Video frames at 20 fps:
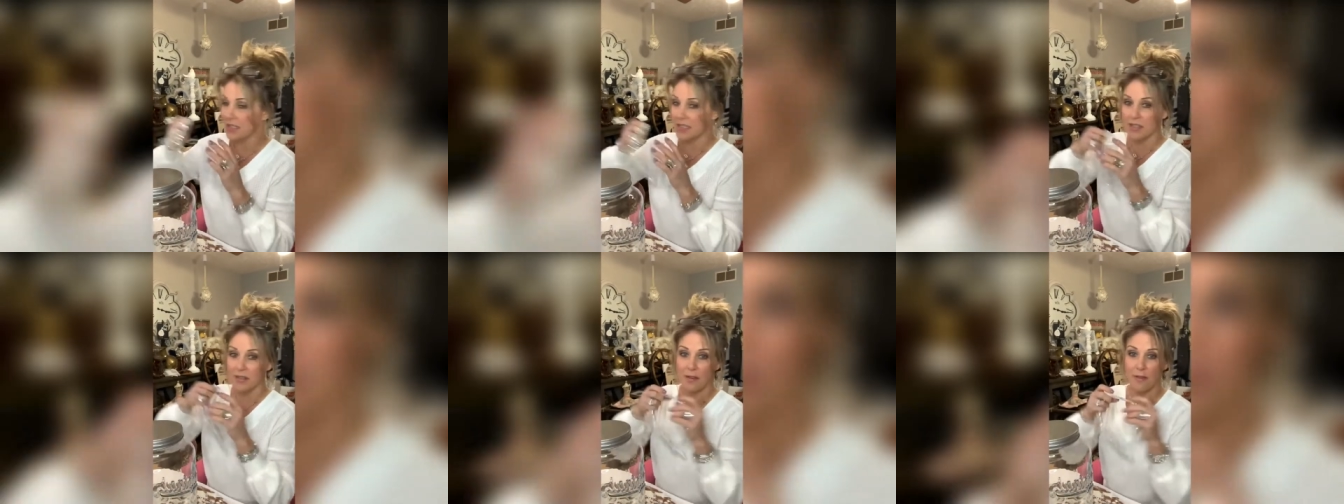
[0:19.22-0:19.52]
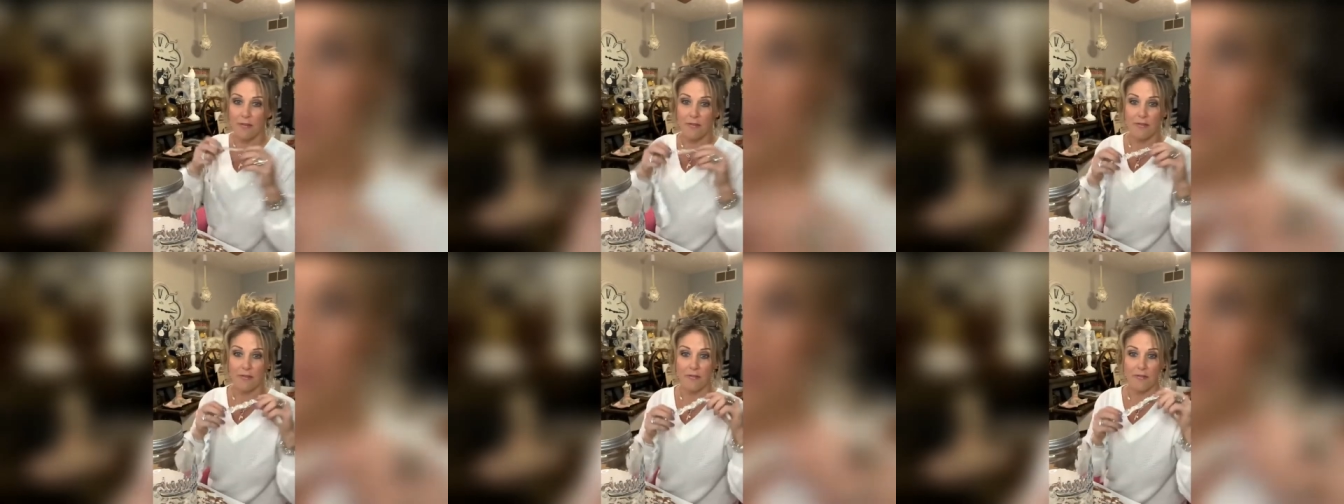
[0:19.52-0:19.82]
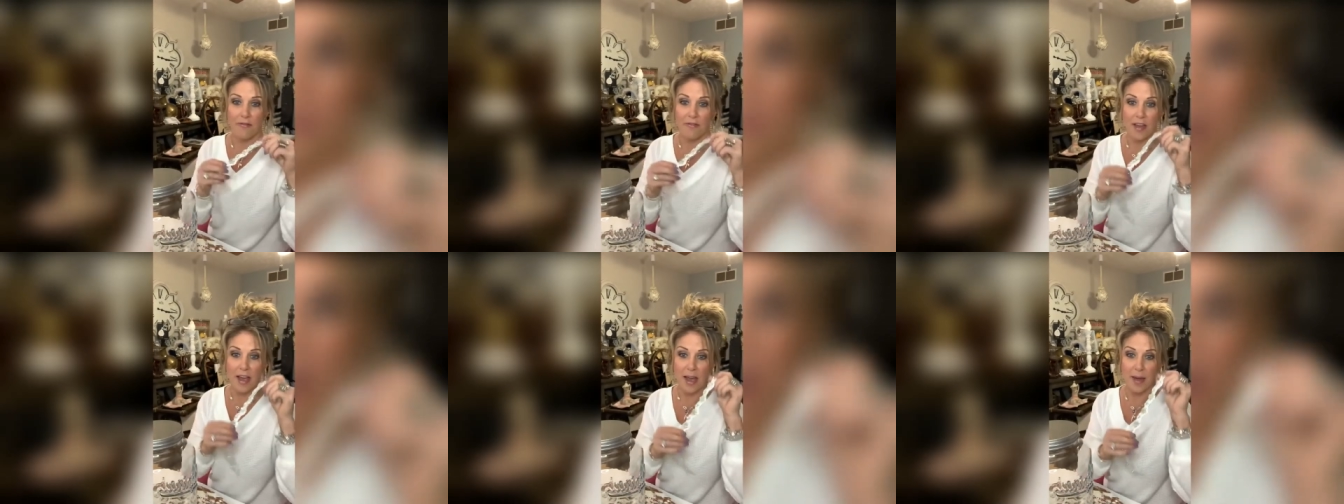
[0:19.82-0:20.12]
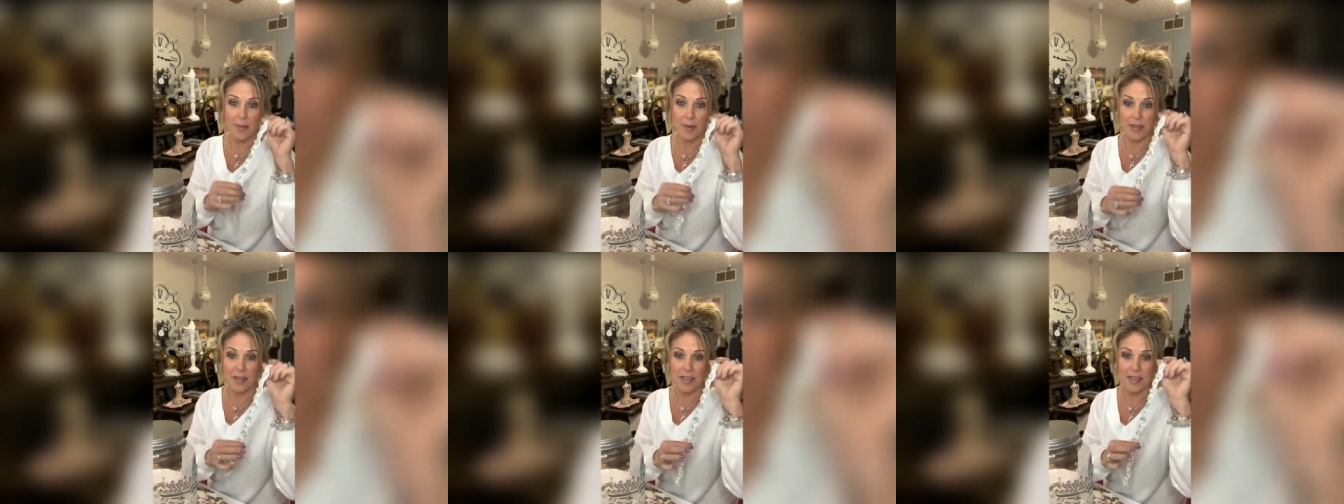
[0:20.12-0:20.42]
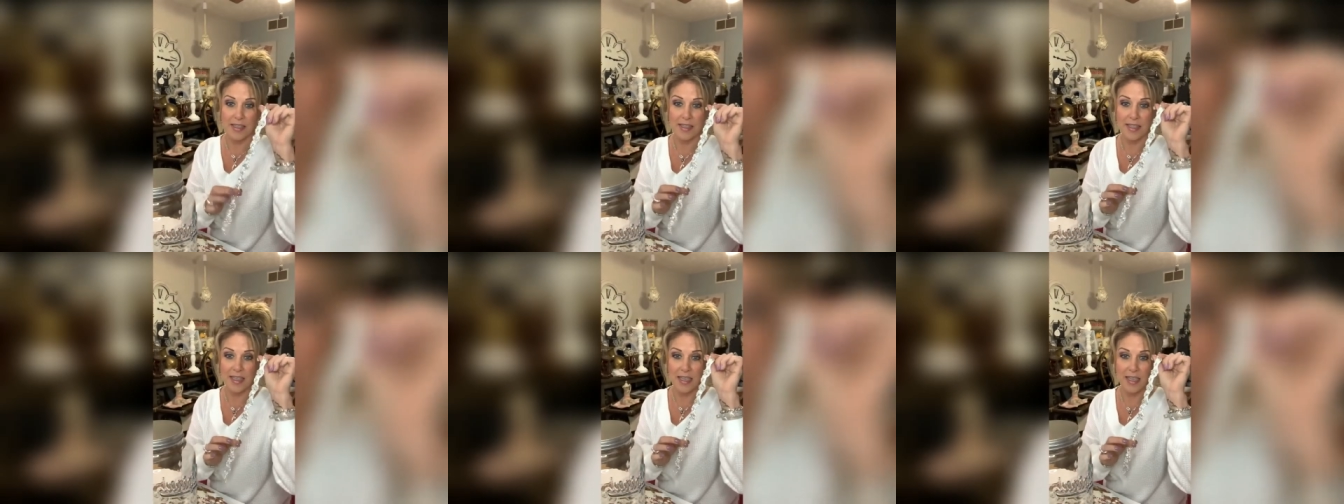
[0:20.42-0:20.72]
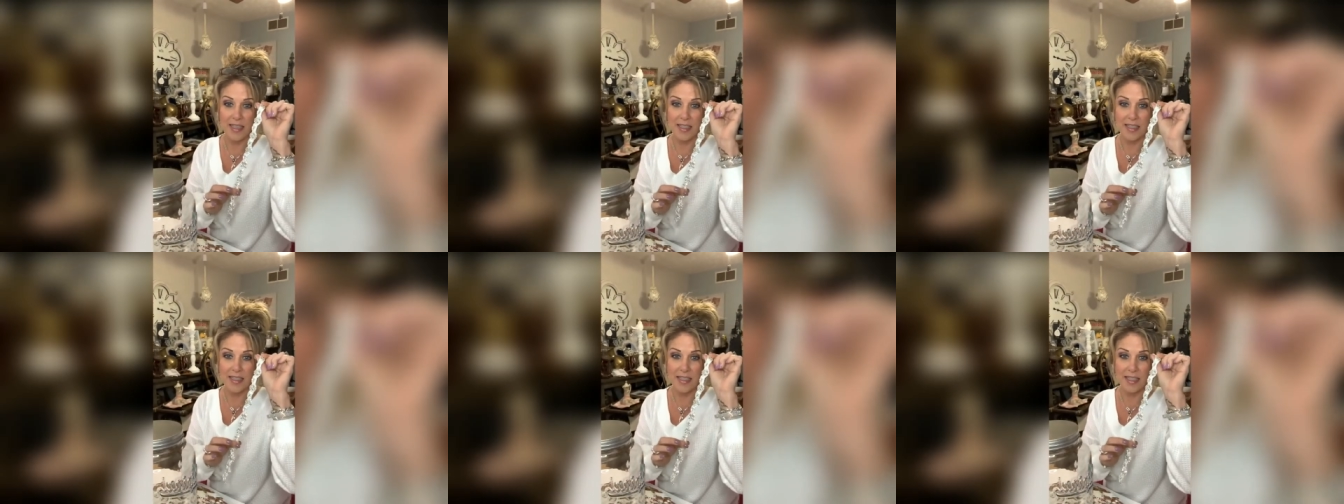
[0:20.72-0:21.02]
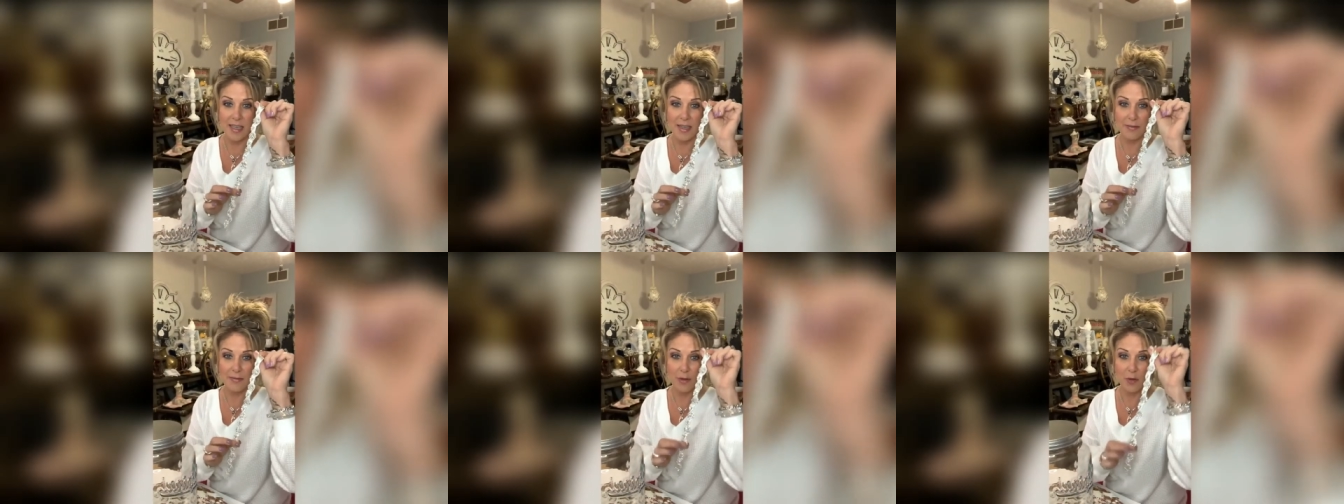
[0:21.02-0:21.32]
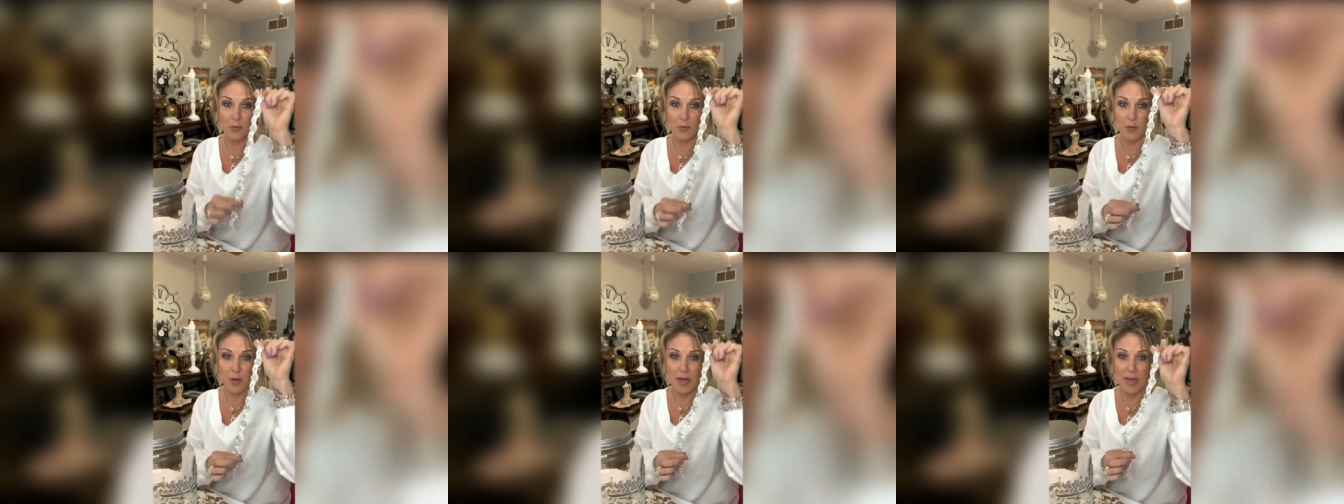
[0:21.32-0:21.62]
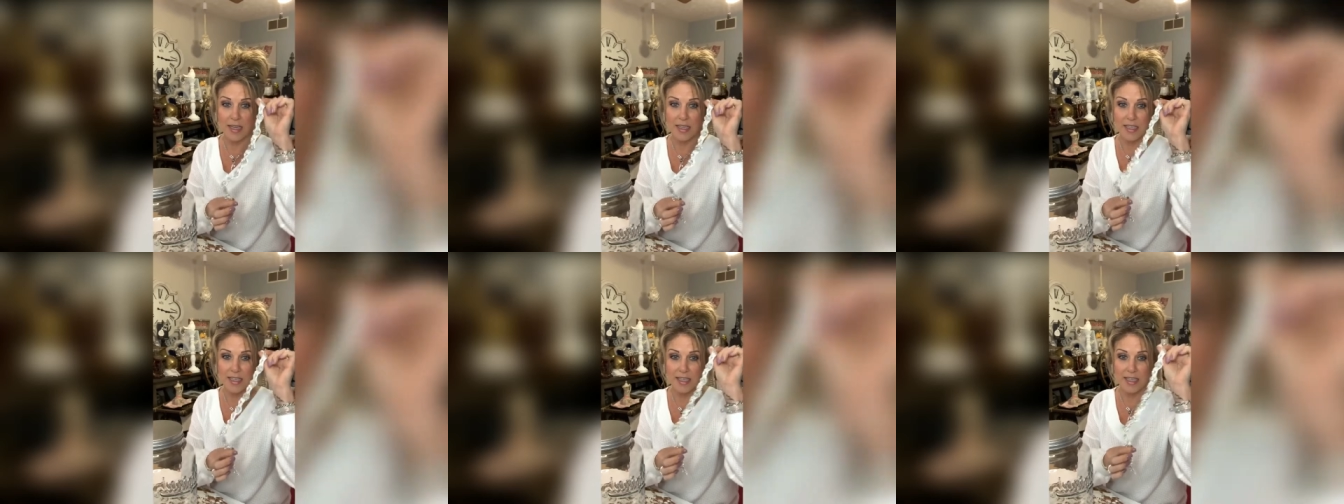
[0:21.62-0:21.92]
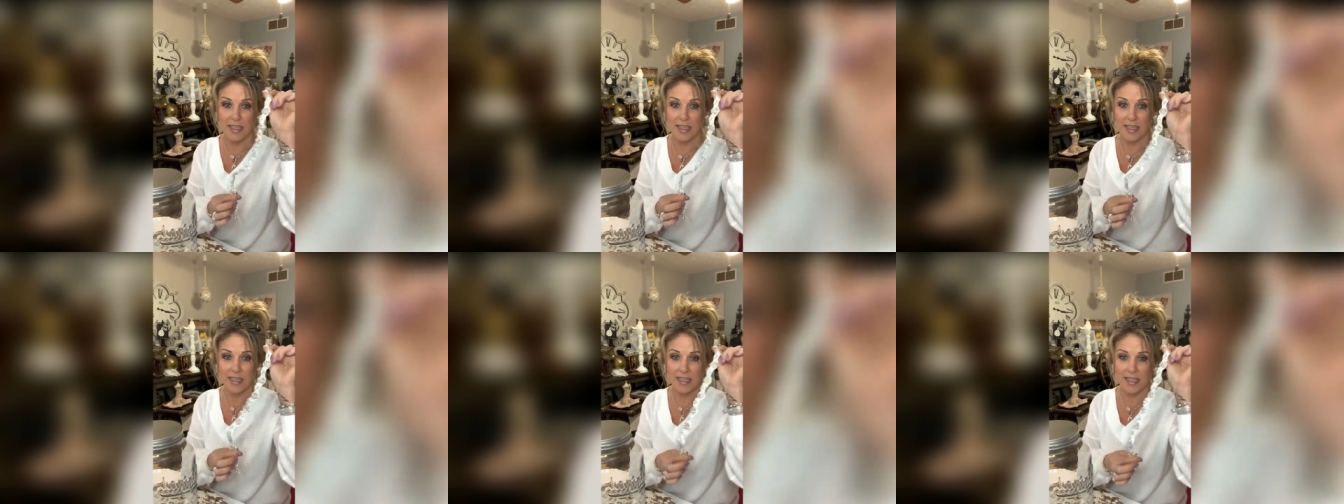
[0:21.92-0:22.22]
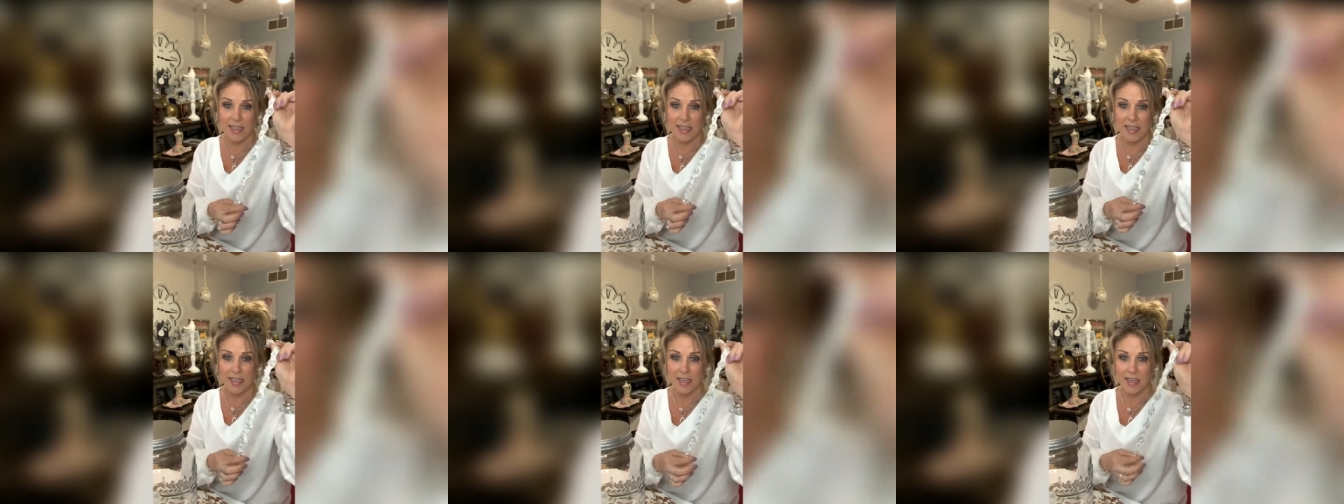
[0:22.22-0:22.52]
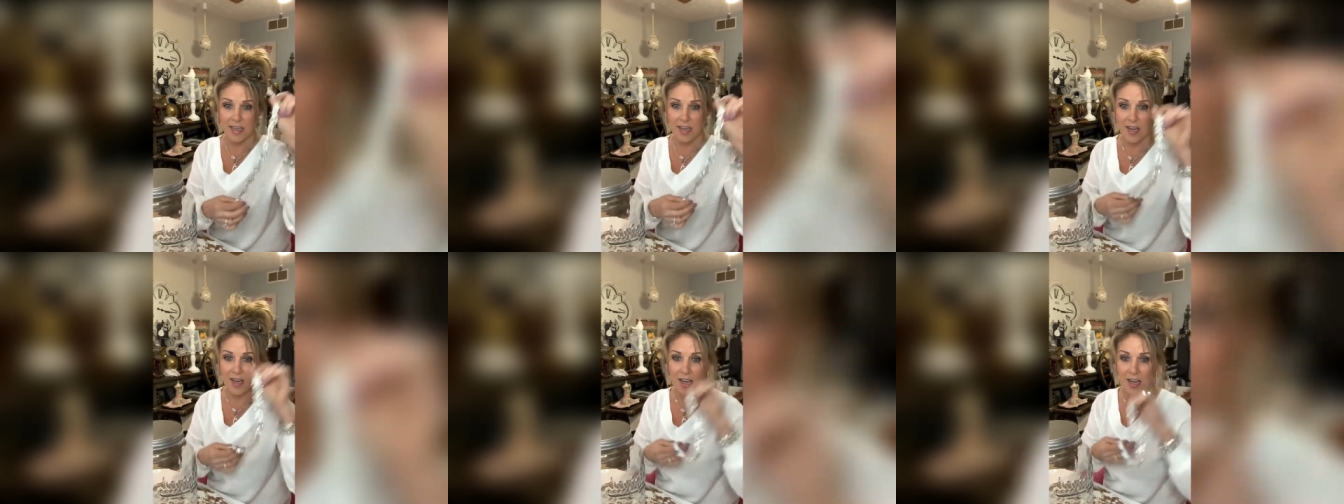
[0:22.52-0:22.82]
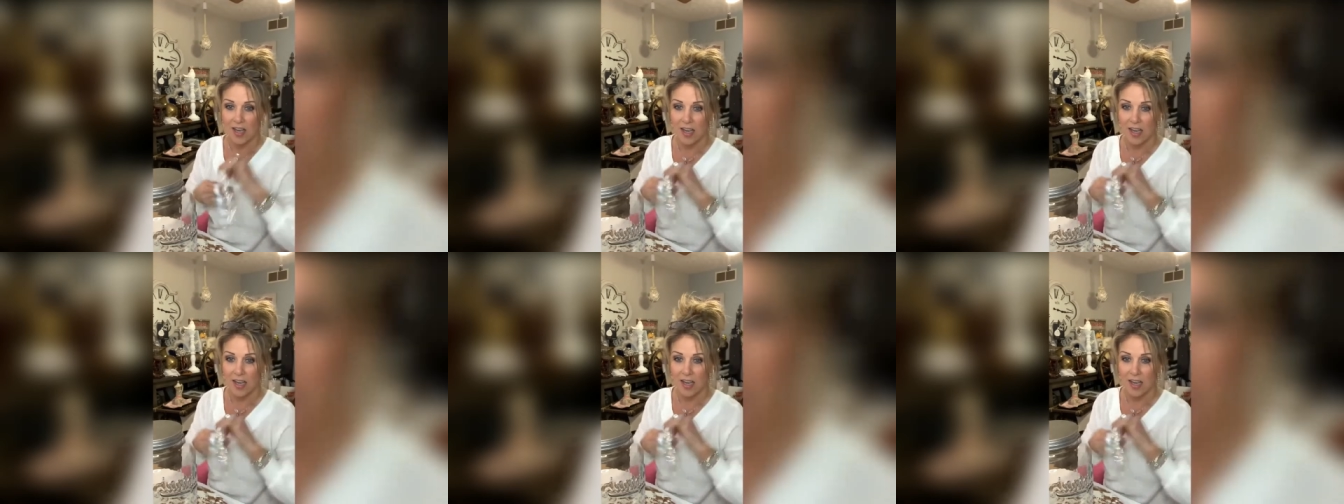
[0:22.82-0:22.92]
this fabulous stuff right here.